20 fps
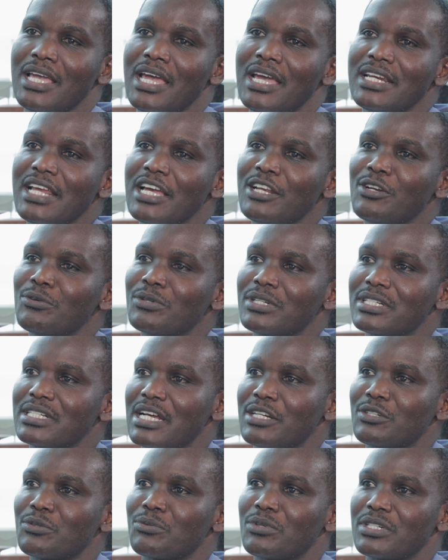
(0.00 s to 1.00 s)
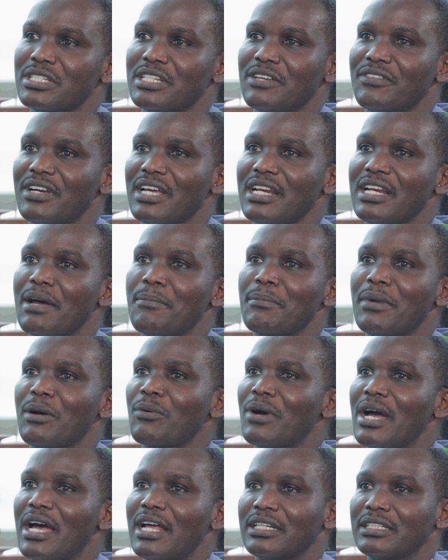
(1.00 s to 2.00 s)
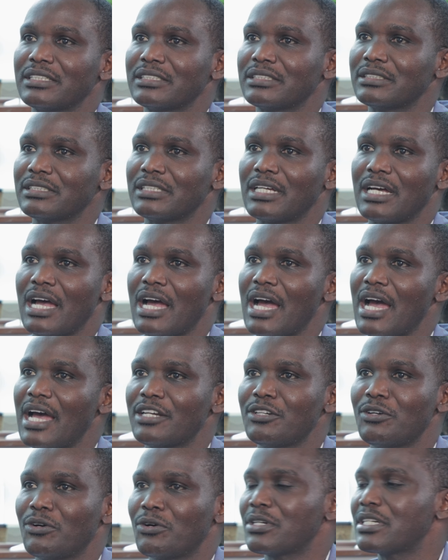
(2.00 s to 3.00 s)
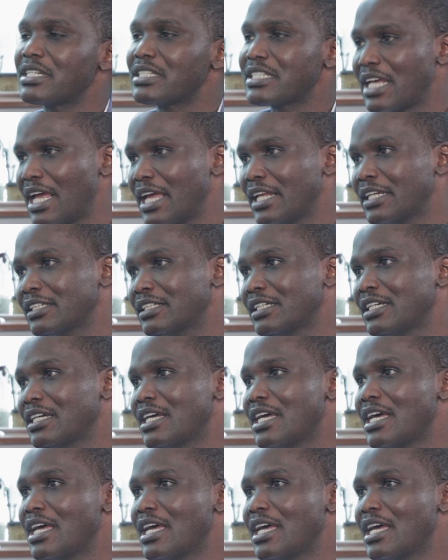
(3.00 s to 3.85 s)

And I looked at whatever number 1 had, or 10,